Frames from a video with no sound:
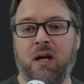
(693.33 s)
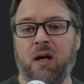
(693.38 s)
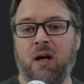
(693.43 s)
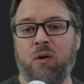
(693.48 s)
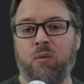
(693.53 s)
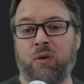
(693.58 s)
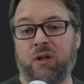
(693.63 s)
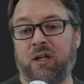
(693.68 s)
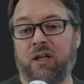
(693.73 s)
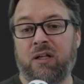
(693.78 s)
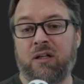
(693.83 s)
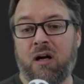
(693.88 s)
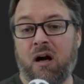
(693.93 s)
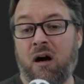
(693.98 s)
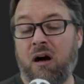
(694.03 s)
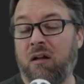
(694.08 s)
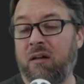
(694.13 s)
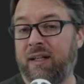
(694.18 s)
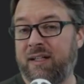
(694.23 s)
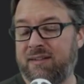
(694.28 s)
We're going to
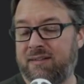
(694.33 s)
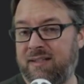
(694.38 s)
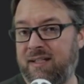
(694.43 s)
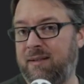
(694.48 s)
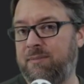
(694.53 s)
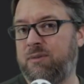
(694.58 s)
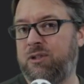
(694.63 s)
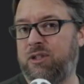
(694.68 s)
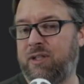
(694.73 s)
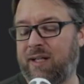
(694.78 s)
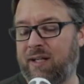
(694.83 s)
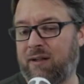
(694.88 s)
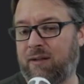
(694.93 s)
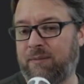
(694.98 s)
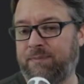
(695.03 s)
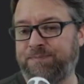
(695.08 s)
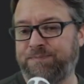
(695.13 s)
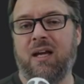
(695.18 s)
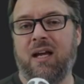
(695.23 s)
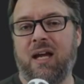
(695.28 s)
call it temp shell.
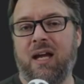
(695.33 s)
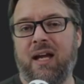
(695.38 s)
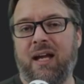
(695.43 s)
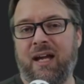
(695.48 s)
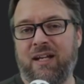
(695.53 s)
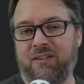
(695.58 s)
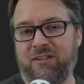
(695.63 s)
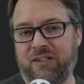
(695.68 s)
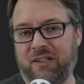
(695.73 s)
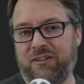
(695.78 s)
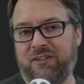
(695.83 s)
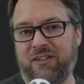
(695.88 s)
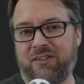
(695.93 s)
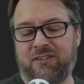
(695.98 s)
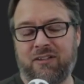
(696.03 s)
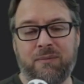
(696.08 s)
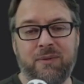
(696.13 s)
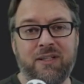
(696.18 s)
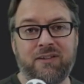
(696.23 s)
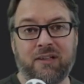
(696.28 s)
And you'll notice that some
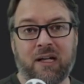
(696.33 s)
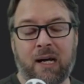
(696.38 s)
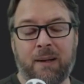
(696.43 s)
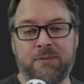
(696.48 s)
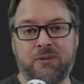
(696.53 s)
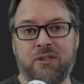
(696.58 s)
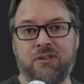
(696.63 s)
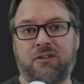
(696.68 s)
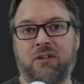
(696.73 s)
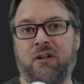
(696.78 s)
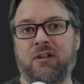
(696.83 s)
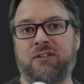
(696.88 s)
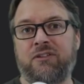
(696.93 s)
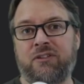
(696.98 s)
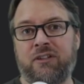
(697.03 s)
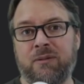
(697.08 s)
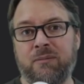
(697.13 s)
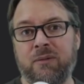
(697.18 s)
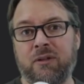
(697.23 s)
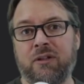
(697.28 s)
of these options are
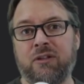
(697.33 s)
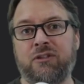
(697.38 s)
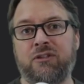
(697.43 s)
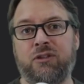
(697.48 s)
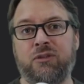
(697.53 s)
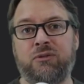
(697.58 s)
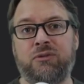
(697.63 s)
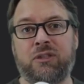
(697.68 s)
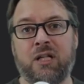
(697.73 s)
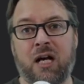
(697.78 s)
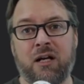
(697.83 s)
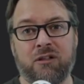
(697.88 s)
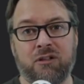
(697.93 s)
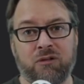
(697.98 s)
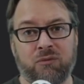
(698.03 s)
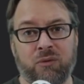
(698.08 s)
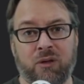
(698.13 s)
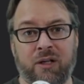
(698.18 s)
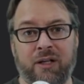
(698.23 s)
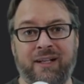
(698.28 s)
similar to Docker
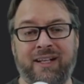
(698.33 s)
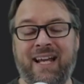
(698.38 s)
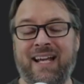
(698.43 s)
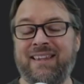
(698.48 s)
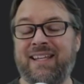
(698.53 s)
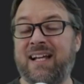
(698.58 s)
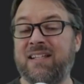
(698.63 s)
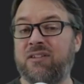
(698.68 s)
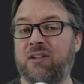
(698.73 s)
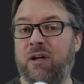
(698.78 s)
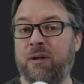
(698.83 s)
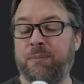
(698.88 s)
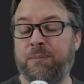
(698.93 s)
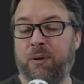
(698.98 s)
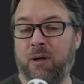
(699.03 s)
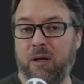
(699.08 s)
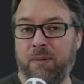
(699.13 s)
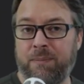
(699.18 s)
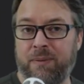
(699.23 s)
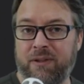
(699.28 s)
run, and that's on
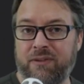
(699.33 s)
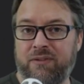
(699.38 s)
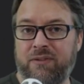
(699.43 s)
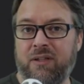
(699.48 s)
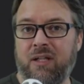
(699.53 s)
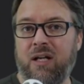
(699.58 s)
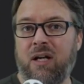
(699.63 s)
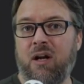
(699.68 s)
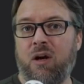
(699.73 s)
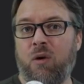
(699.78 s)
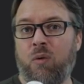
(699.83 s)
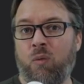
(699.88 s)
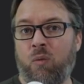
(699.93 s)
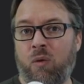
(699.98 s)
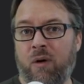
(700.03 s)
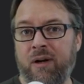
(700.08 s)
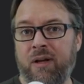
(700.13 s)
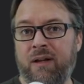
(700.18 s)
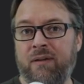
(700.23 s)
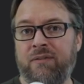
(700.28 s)
purpose. One
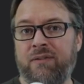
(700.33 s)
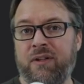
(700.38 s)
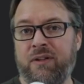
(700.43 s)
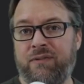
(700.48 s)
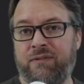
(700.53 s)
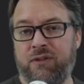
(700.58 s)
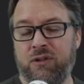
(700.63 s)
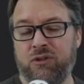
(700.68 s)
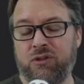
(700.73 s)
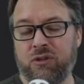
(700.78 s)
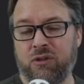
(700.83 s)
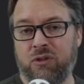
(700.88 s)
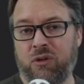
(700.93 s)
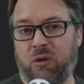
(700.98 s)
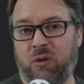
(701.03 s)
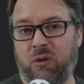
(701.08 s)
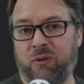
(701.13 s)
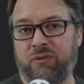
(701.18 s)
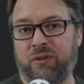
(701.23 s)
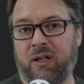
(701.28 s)
of the future
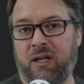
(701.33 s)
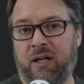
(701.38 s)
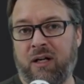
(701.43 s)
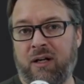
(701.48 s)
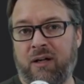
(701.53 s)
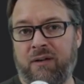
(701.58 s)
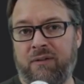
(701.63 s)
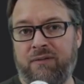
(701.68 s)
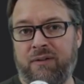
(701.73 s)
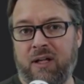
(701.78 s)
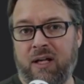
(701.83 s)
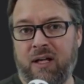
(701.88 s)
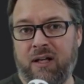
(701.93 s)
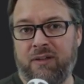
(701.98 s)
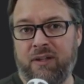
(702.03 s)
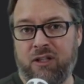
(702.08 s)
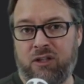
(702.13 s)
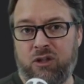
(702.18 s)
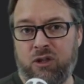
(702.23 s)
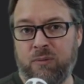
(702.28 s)
goals of the
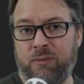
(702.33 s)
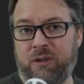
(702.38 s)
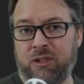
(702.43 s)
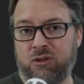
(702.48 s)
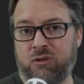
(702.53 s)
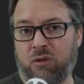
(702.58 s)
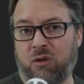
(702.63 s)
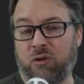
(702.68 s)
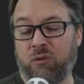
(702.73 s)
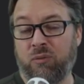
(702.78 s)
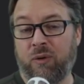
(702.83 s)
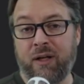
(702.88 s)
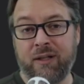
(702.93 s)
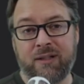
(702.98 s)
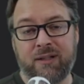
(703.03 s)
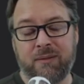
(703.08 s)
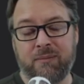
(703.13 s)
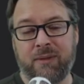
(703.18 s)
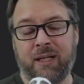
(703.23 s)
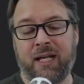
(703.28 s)
kubectl run
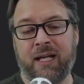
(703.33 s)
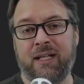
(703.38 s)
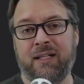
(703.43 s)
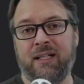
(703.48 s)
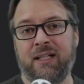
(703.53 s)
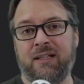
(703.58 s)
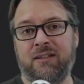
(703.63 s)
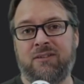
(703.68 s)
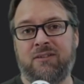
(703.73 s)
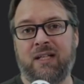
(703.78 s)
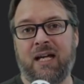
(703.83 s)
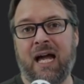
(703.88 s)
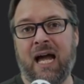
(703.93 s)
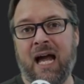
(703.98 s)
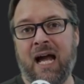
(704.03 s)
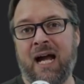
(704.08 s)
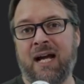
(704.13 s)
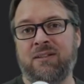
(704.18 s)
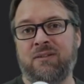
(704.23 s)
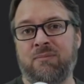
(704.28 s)
command is to
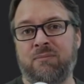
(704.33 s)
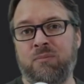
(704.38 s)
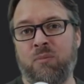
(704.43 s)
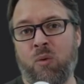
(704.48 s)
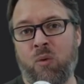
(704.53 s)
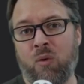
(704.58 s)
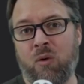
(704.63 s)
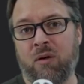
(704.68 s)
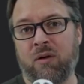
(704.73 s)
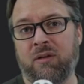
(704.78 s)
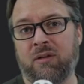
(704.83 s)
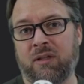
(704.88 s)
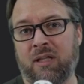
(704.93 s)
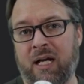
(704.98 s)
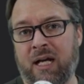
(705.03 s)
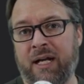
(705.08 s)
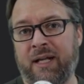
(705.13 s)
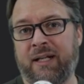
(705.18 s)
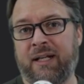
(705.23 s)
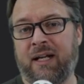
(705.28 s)
act more
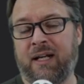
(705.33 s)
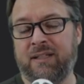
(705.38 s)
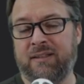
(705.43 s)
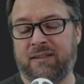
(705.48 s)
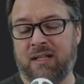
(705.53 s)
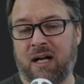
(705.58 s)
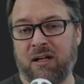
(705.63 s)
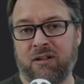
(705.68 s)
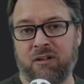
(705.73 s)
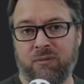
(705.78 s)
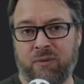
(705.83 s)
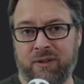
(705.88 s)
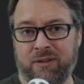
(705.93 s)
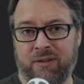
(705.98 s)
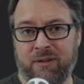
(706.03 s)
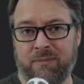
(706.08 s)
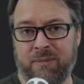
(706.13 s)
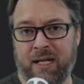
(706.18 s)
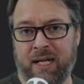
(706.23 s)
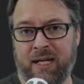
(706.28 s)
like a Docker run
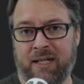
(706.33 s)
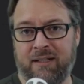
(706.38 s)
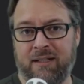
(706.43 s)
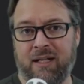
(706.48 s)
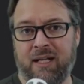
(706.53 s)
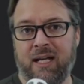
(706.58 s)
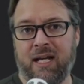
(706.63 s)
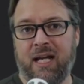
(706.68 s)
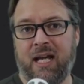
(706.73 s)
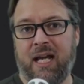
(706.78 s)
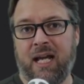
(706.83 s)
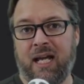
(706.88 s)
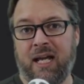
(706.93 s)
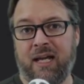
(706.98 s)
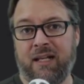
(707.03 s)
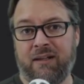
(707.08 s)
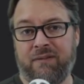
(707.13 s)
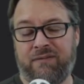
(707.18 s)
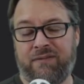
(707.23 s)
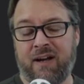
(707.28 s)
command. And
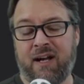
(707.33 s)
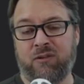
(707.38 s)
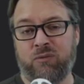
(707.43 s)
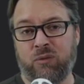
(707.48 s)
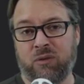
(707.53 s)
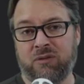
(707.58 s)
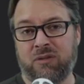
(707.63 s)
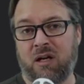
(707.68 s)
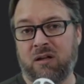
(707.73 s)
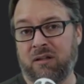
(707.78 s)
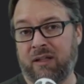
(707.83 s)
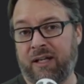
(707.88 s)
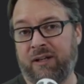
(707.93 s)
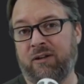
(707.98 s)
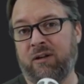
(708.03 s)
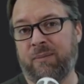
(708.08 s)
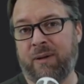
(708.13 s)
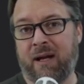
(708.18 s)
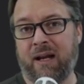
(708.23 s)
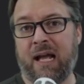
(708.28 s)
in fact, we'll talk later
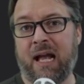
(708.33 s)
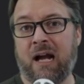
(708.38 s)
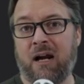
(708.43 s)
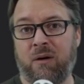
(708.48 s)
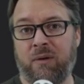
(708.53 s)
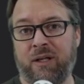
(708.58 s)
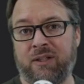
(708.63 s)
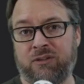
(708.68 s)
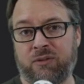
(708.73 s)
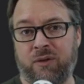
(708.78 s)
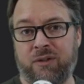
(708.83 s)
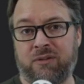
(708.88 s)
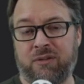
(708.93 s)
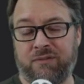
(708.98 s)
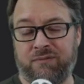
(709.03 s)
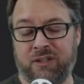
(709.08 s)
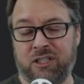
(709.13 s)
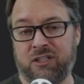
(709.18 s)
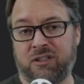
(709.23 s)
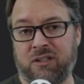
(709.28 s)
about how it's going to
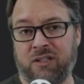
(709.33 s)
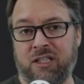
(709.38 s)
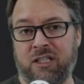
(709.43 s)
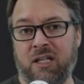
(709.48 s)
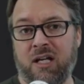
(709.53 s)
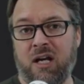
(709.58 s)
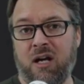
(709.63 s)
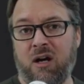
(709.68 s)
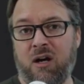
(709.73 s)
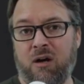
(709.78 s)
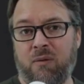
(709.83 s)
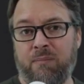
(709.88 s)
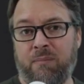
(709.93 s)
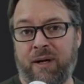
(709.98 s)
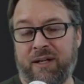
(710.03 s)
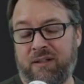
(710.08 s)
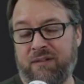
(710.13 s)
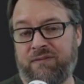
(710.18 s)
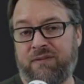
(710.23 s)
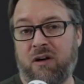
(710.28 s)
eventually, by
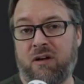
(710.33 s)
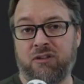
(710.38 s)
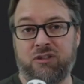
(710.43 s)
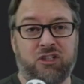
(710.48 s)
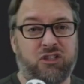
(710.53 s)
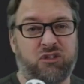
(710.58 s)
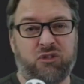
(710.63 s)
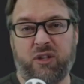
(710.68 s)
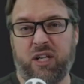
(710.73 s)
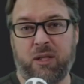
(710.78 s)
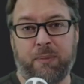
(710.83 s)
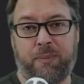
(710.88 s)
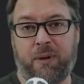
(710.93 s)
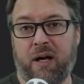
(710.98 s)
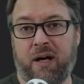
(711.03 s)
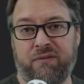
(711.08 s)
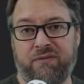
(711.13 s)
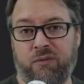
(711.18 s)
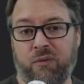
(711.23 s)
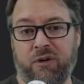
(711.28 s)
default, just create a
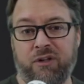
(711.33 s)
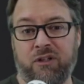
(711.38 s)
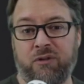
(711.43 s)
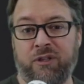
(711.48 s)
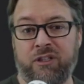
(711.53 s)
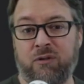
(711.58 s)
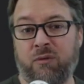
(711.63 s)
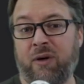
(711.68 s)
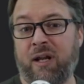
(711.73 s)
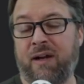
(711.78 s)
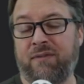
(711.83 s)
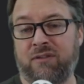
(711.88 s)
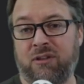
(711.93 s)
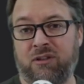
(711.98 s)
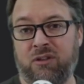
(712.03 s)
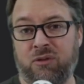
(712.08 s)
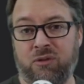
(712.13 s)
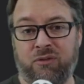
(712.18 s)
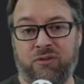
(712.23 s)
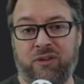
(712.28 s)
pod for you, and you won't have to
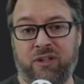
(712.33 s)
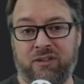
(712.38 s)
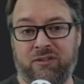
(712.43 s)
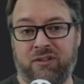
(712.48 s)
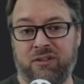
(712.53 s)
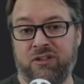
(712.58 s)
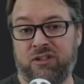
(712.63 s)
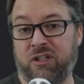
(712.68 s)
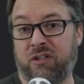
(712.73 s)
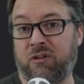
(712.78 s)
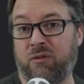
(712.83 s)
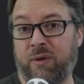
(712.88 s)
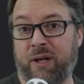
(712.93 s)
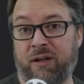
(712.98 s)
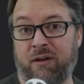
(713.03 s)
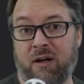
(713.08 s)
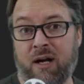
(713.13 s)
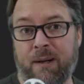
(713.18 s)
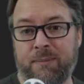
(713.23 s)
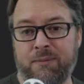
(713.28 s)
use this generator
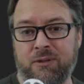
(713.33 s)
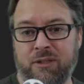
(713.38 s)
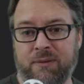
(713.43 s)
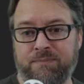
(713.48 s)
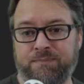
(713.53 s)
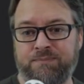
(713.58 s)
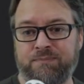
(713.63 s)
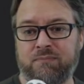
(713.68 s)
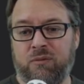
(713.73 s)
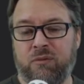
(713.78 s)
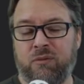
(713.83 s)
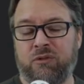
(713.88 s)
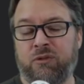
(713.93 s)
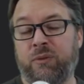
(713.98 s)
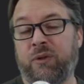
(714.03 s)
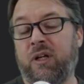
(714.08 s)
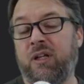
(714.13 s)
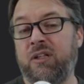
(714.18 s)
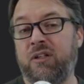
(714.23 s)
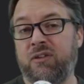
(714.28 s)
option. So we're going
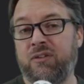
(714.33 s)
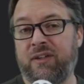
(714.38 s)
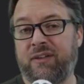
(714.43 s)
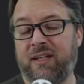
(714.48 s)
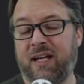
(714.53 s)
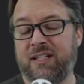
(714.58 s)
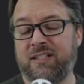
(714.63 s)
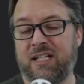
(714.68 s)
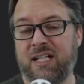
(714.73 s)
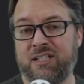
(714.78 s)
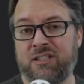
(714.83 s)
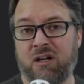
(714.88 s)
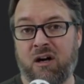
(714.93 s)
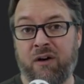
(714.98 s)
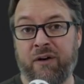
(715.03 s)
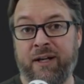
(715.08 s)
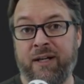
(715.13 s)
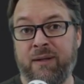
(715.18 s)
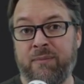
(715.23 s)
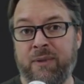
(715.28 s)
to use the
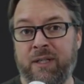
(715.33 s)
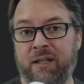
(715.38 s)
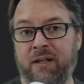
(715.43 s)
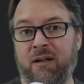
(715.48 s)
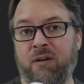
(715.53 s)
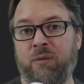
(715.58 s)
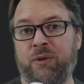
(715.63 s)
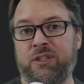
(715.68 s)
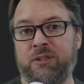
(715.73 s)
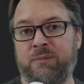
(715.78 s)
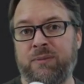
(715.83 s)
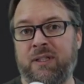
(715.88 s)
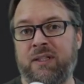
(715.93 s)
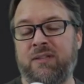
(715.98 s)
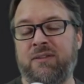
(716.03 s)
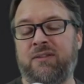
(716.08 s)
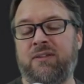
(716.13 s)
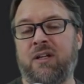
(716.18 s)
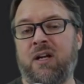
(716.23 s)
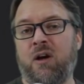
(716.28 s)
--rm here, which
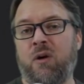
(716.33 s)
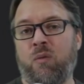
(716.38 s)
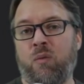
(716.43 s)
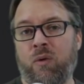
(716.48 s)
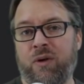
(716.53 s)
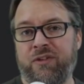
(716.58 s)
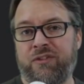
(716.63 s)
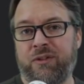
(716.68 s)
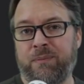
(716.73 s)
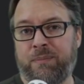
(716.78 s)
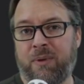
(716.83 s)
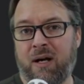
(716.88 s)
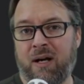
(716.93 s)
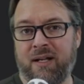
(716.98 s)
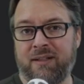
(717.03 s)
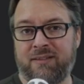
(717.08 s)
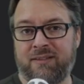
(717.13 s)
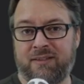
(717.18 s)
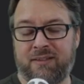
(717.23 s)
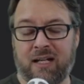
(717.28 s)
means once the pod
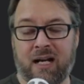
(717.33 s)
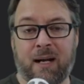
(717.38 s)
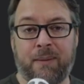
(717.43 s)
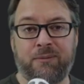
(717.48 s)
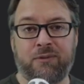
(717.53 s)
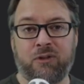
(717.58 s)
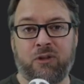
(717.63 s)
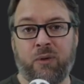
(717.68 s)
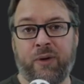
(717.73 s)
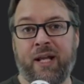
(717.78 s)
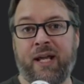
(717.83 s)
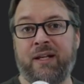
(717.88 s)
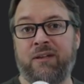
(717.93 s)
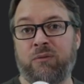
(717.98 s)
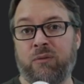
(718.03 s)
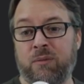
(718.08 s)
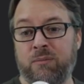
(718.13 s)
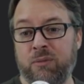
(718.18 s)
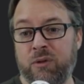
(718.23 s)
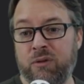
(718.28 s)
stops, go ahead and
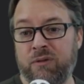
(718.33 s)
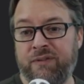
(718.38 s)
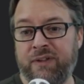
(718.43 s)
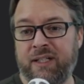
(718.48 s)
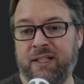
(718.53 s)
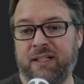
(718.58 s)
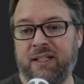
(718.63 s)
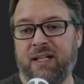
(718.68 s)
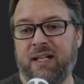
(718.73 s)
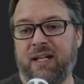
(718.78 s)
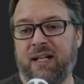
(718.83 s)
remove it.